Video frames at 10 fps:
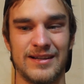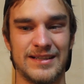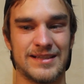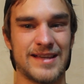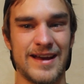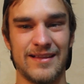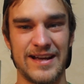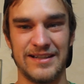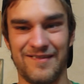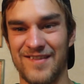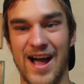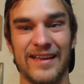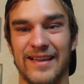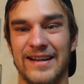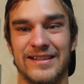It's kind of like a
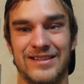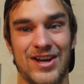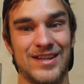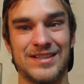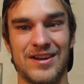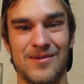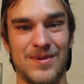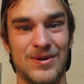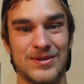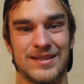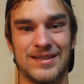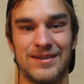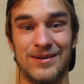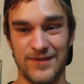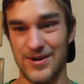fine like dust almost.
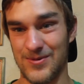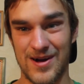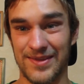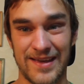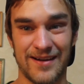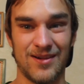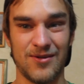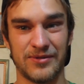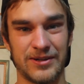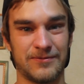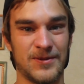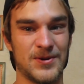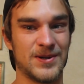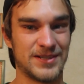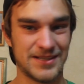So if you don't want that all over your
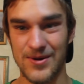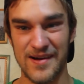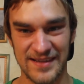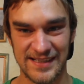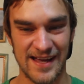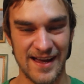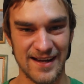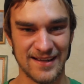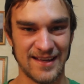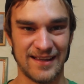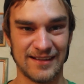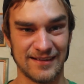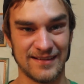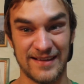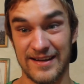floor, just go outside
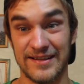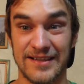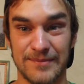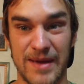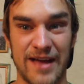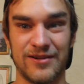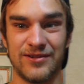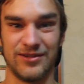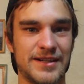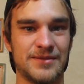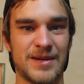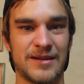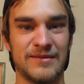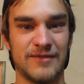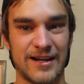and then it doesn't matter. I just
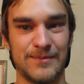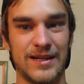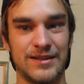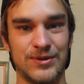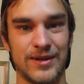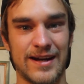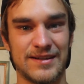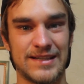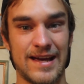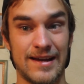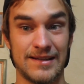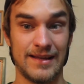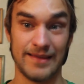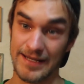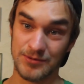recommend doing it outside,
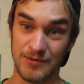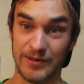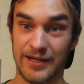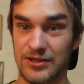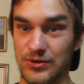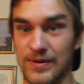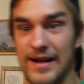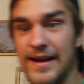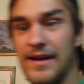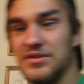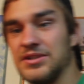and that's what we're going to do right now.